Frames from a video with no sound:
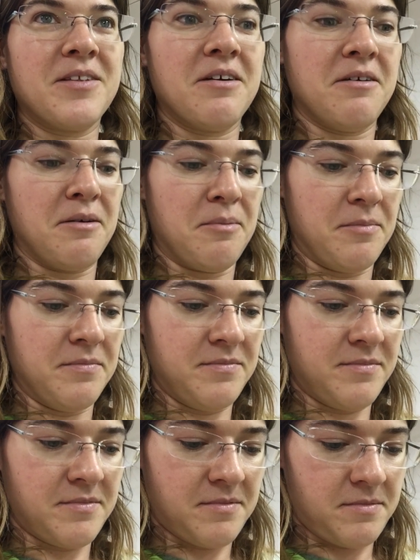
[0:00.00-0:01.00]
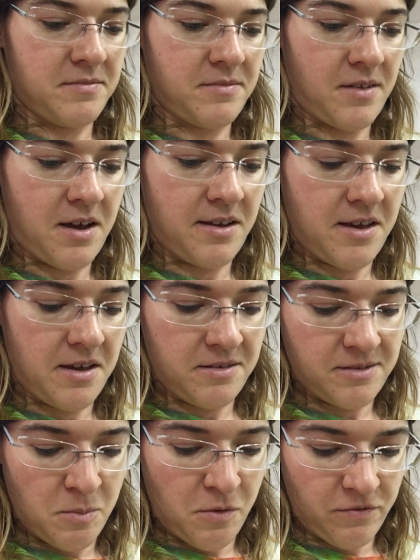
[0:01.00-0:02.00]
I ate
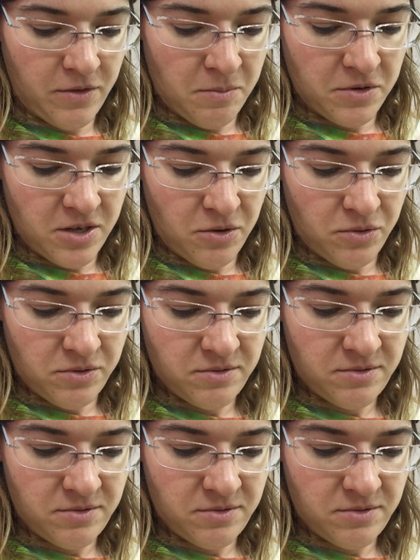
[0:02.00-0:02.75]
some of them too,